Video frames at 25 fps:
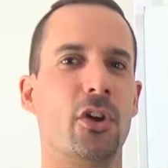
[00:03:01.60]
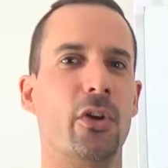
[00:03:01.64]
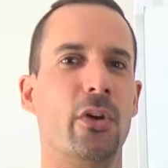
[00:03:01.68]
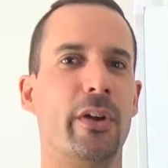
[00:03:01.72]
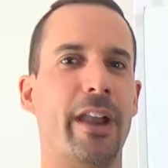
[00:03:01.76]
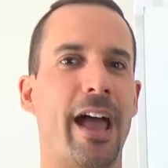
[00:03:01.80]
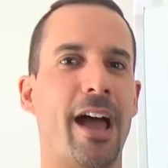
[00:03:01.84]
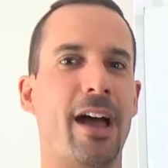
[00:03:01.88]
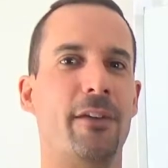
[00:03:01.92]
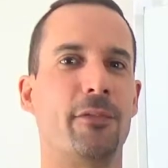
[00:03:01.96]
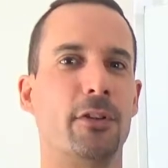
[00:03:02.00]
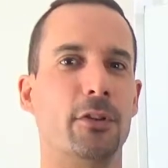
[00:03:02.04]
go
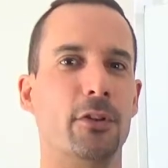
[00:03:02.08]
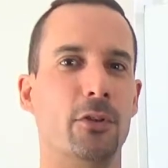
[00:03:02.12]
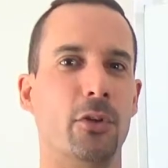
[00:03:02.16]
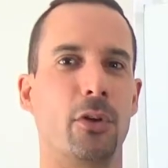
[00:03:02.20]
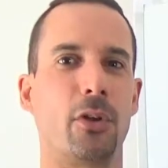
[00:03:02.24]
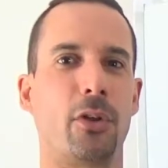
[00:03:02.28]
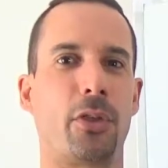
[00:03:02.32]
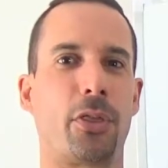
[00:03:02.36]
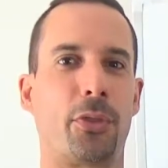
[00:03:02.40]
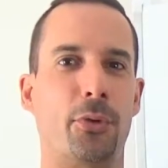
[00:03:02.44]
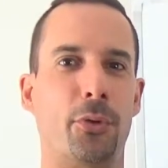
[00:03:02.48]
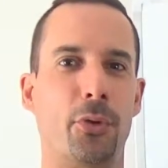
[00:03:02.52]
and have a
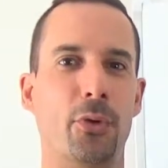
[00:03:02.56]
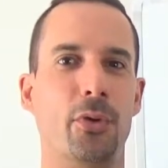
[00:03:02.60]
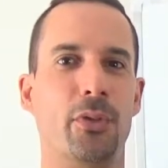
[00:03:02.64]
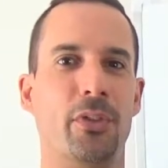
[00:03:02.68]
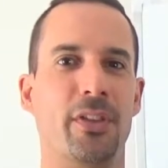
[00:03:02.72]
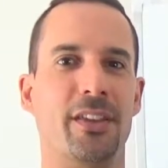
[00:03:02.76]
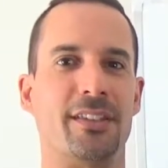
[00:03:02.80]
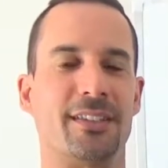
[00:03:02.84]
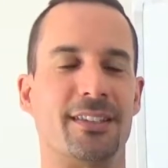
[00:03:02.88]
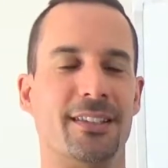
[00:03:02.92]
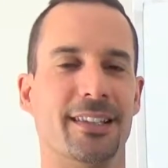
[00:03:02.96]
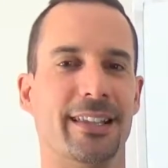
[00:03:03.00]
look through
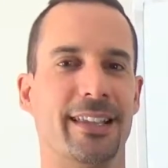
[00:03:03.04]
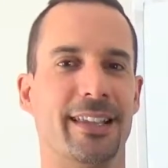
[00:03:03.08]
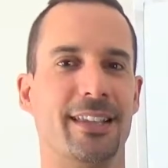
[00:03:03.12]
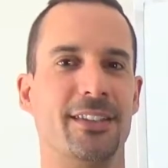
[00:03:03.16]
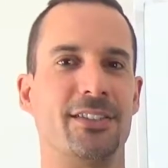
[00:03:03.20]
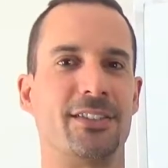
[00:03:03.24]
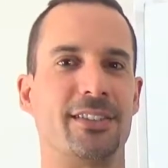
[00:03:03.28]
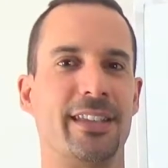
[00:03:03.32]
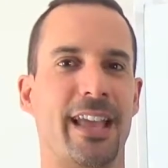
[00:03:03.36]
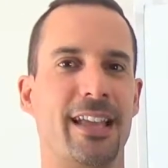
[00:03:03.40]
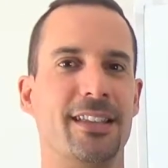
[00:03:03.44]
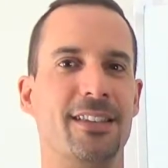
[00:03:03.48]
this
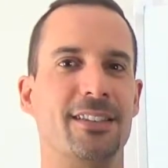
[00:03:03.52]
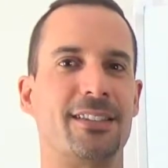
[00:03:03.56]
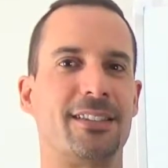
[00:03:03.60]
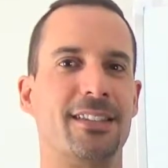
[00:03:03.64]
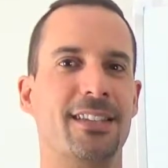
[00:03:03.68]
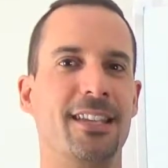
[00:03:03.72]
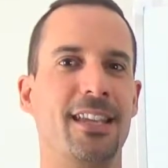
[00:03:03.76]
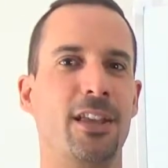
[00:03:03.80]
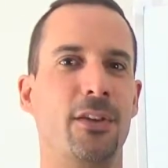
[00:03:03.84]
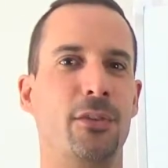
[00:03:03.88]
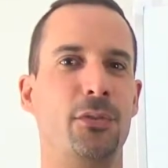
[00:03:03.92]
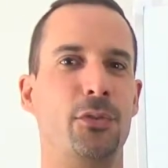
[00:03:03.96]
list and
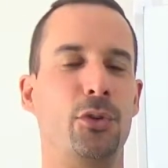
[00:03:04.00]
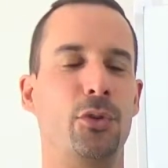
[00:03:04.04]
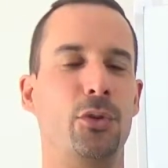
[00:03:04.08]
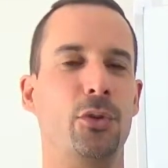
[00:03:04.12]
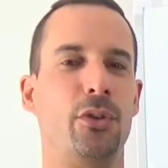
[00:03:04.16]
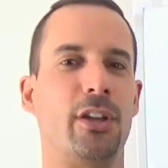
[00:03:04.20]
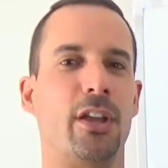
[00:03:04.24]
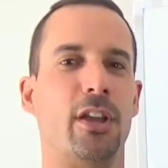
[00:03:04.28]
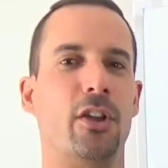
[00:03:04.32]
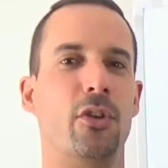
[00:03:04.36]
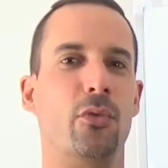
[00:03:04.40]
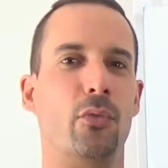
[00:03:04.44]
see if you
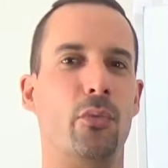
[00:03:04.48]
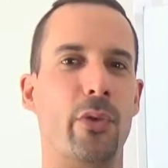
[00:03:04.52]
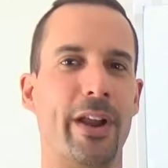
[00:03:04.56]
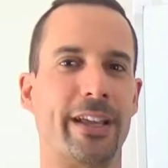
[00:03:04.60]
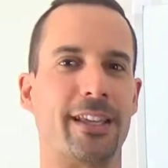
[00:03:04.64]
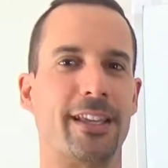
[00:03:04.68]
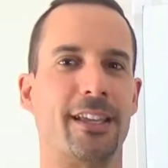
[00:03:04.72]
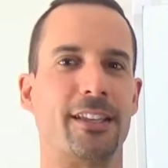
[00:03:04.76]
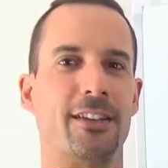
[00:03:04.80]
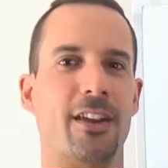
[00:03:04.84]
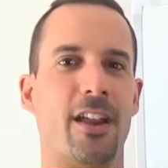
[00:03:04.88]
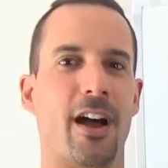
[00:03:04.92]
can
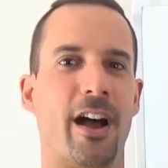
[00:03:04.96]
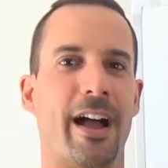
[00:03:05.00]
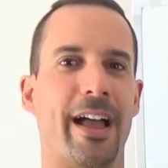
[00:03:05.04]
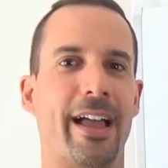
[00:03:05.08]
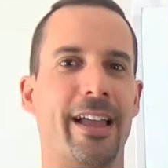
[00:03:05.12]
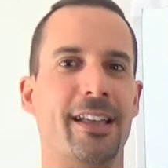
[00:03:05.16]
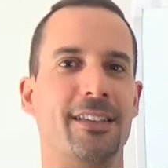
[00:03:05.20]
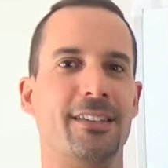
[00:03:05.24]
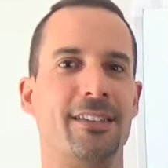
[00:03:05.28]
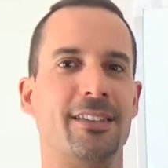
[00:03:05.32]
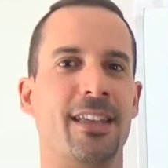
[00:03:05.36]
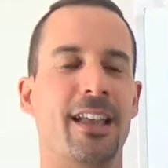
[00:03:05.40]

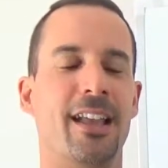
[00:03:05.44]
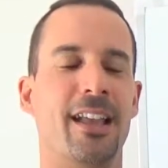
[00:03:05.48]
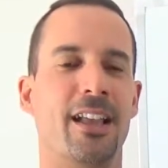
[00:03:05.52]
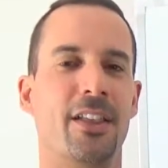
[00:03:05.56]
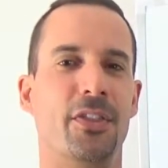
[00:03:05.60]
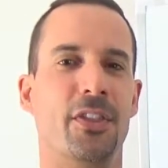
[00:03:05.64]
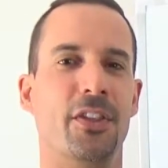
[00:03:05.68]
recognize